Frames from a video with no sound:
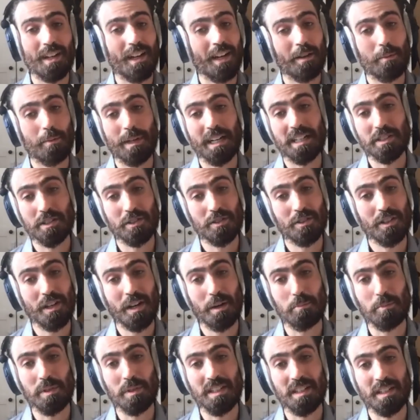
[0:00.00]
I imagine you're
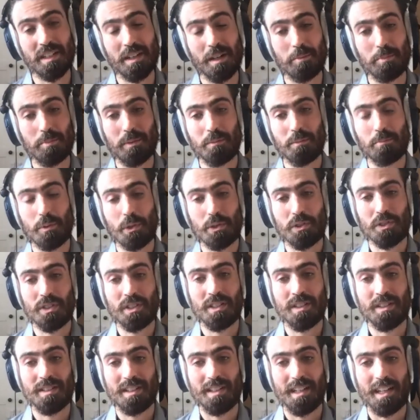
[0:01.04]
not meeting up in
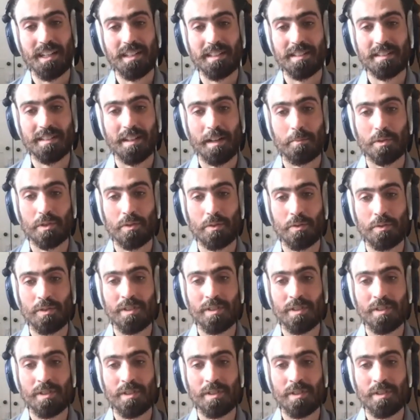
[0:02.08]
person anytime soon.